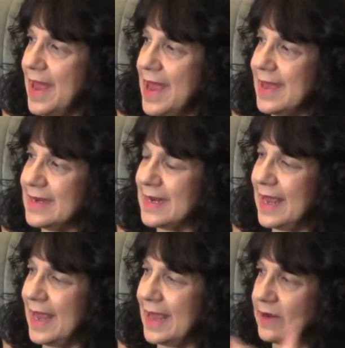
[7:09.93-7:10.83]

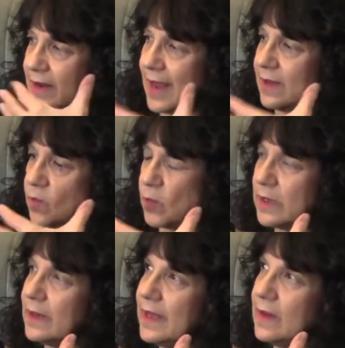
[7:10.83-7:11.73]
And
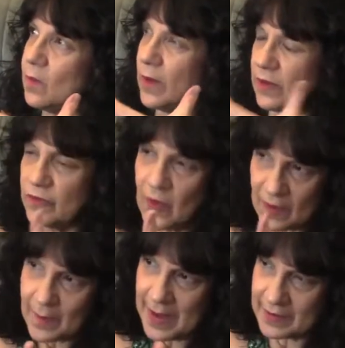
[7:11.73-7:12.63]
really, when you
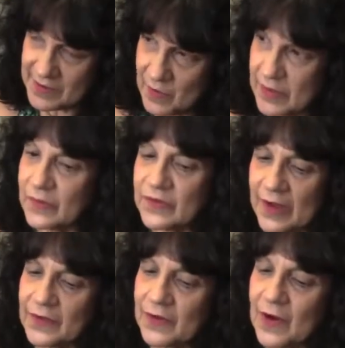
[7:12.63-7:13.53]
talk about a no-kill
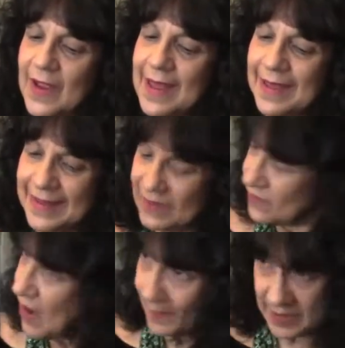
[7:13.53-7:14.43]
shelter,
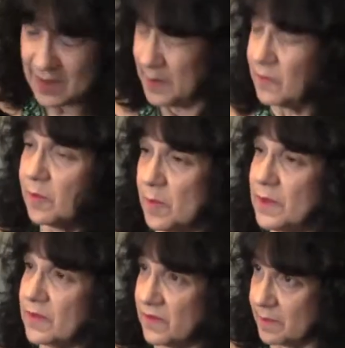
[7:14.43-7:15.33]
you've got to be coming from a
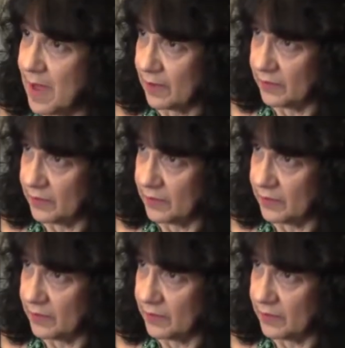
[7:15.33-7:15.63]
business model.